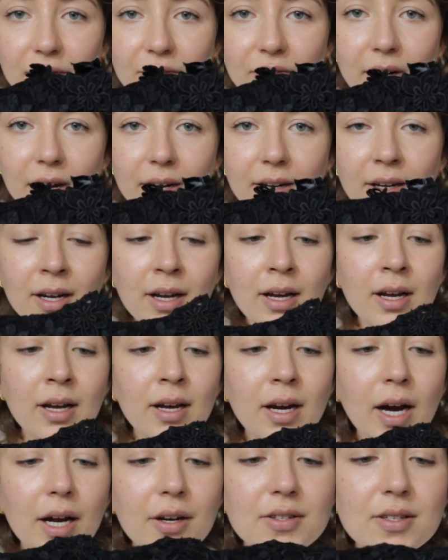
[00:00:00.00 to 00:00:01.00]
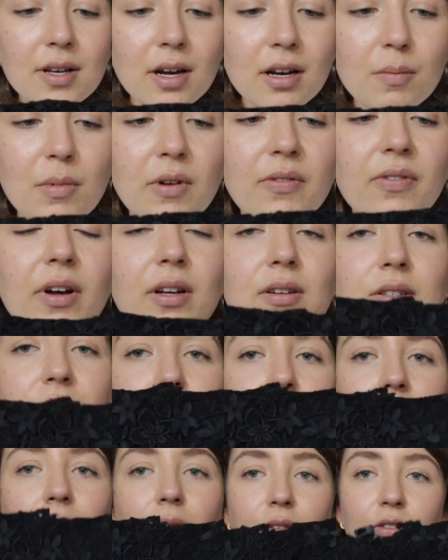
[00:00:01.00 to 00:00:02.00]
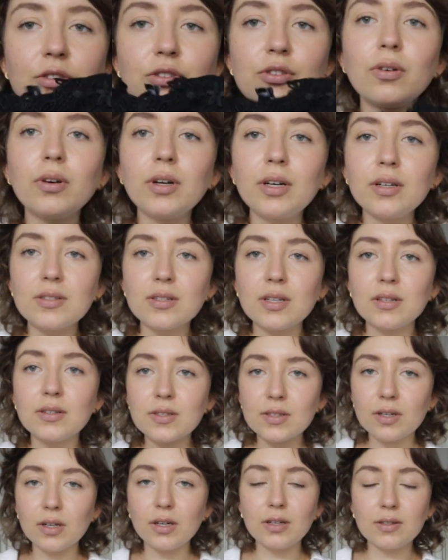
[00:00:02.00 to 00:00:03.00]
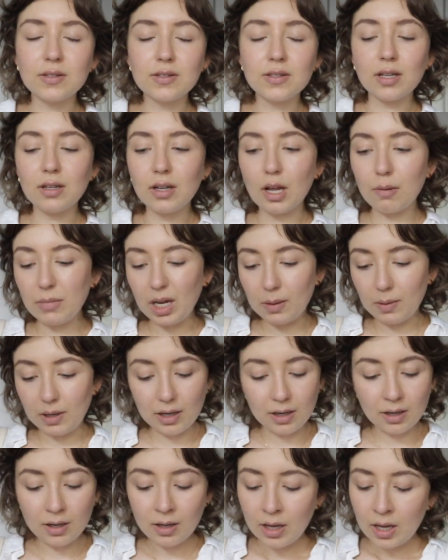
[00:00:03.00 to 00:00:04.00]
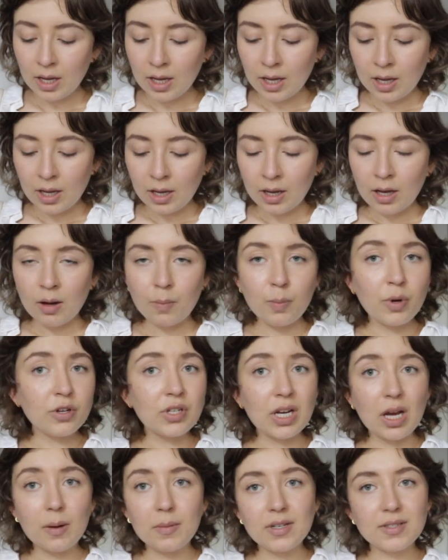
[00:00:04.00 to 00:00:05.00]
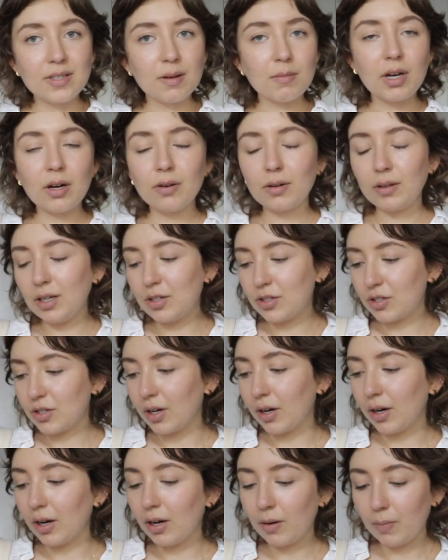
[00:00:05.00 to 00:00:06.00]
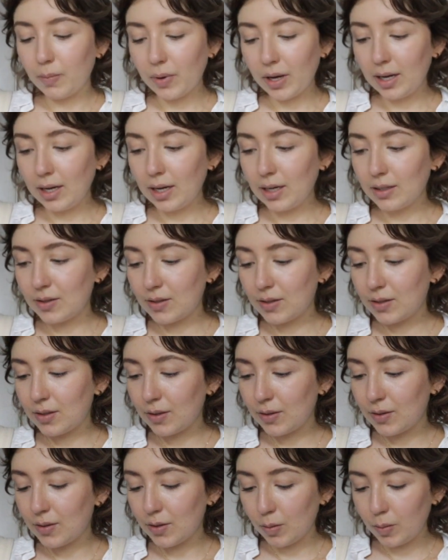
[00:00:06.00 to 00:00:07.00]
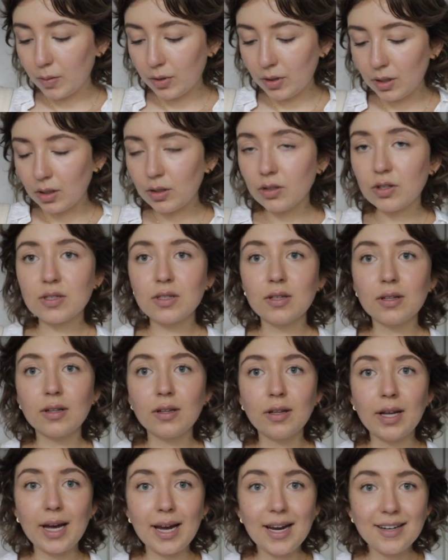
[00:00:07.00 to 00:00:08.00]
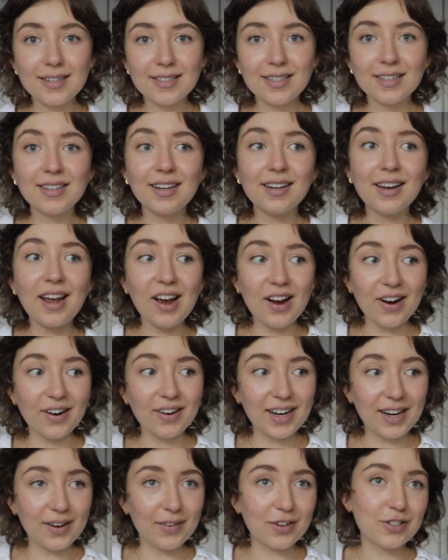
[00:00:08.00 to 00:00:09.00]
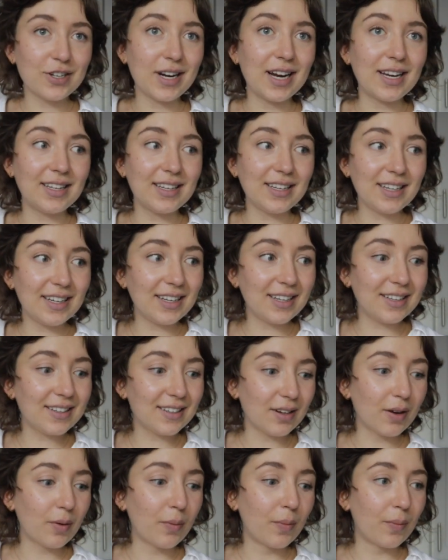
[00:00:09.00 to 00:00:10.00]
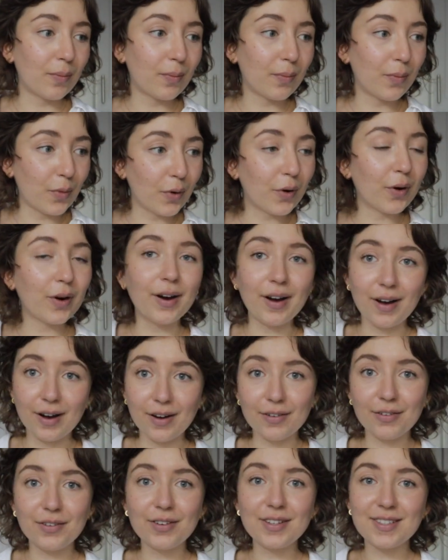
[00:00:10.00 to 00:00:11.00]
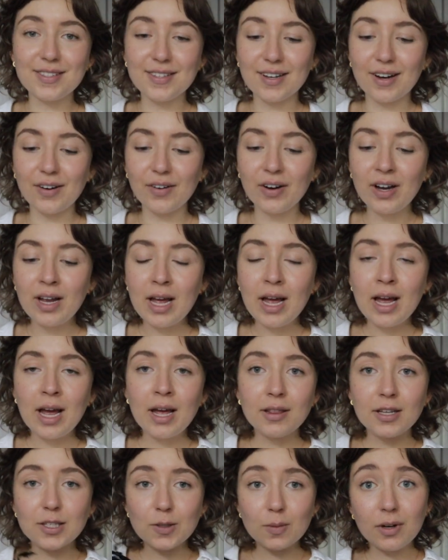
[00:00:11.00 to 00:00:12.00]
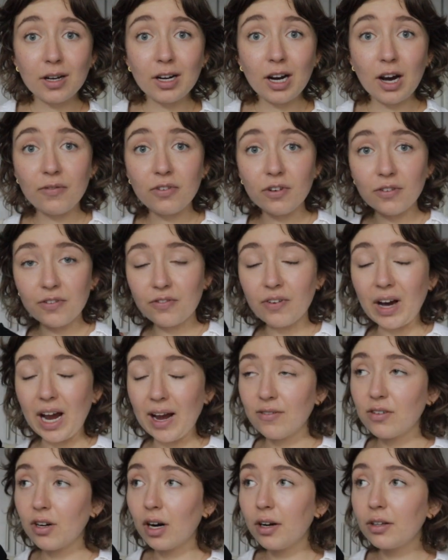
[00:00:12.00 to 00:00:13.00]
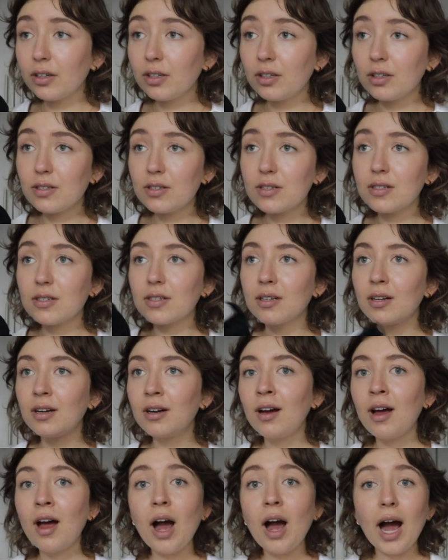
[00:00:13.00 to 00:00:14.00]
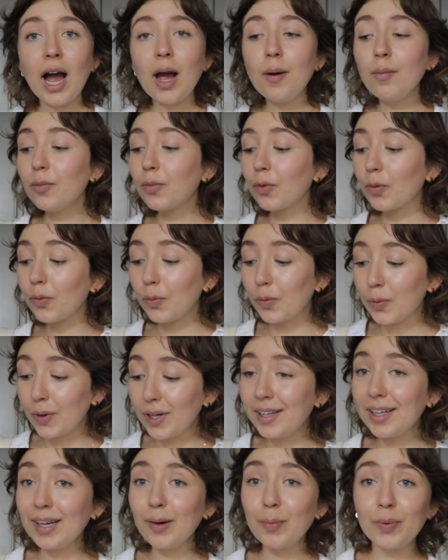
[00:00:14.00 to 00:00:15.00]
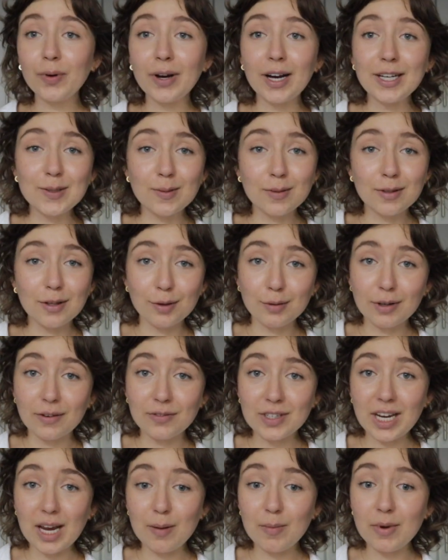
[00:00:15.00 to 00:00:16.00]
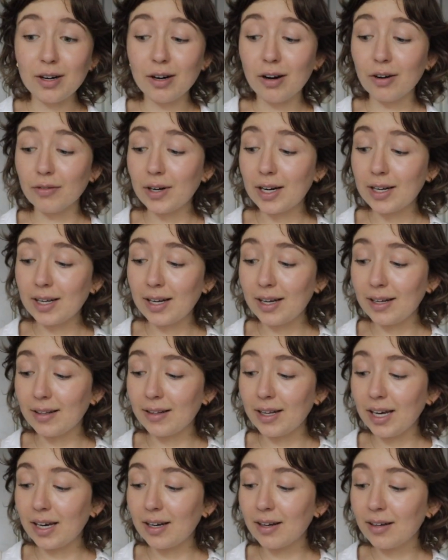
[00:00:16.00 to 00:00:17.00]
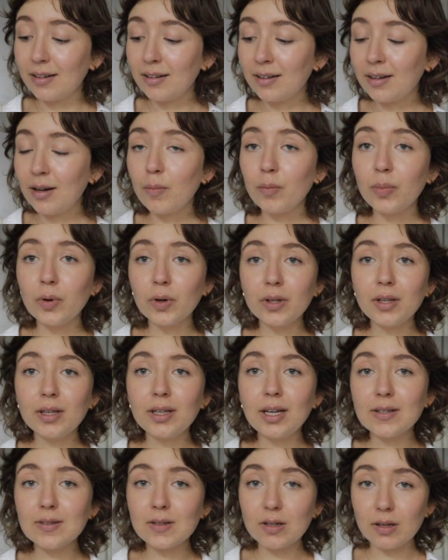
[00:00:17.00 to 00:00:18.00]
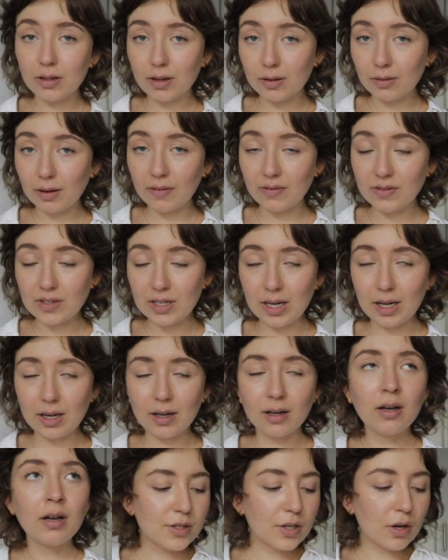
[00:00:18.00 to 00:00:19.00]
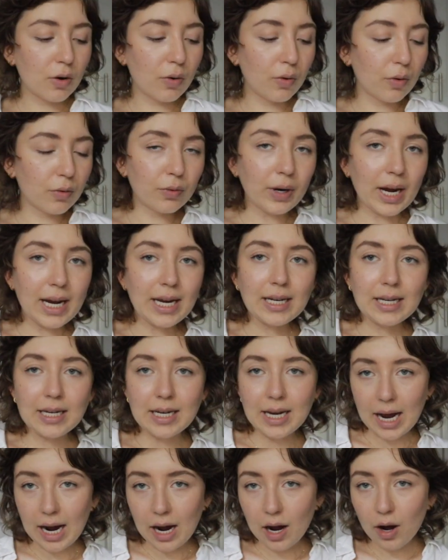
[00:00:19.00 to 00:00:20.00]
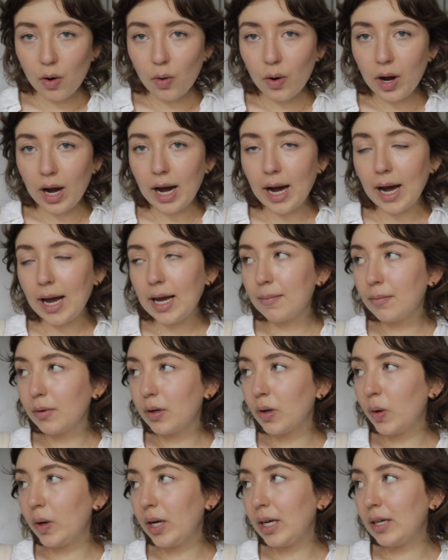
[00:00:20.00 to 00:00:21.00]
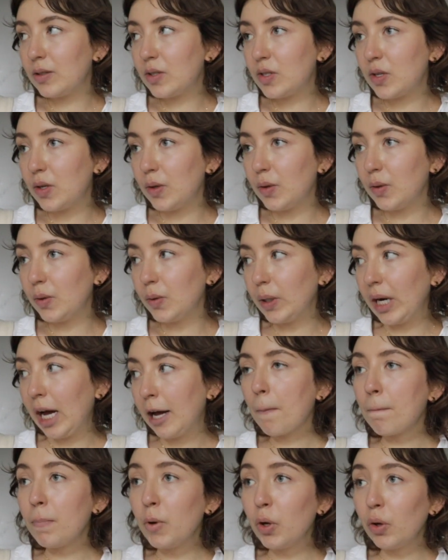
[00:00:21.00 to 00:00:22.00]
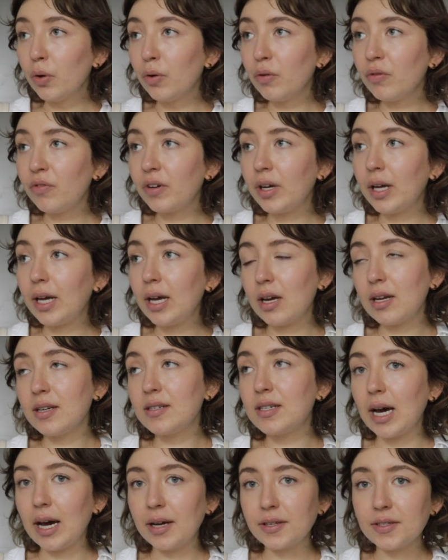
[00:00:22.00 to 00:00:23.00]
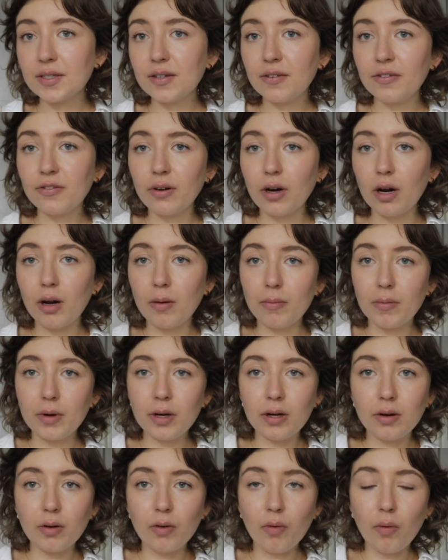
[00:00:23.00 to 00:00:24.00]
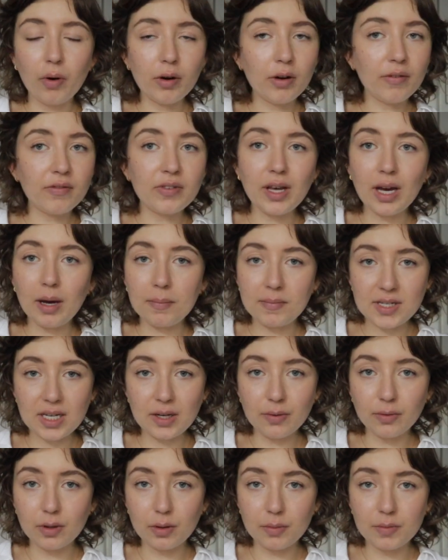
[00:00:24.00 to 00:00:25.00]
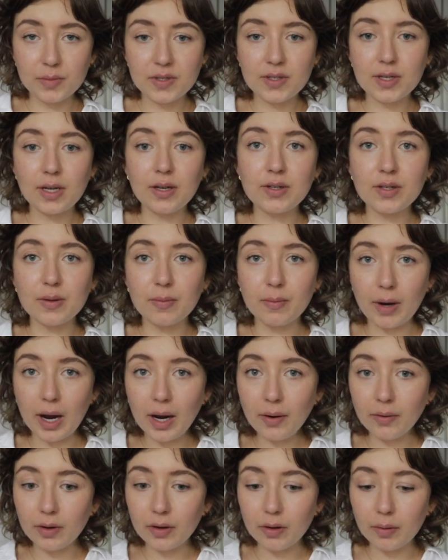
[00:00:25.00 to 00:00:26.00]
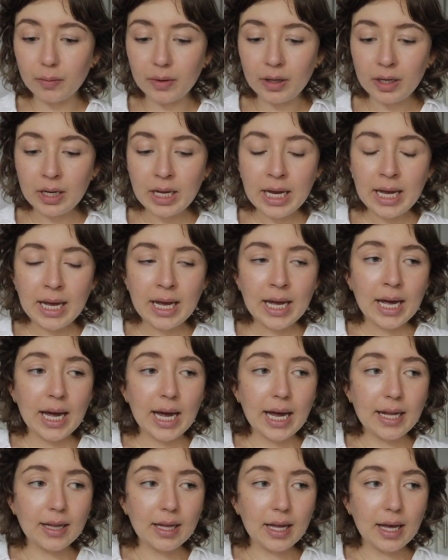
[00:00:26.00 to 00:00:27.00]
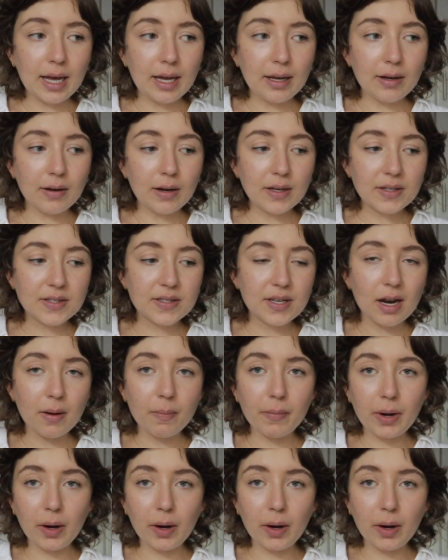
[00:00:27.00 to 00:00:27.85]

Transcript: the front. I just thought it'd be fun to wear with shorts and skirts and then maybe pajamas. I'm not really sure, but it's super just light and airy, which I need more of. So this one I got for $5. I'm really impressed with the thrift game here already. Like Brooklyn has good thrifting. So right now I am going to move a desk from one of the empty rooms into my room and then set up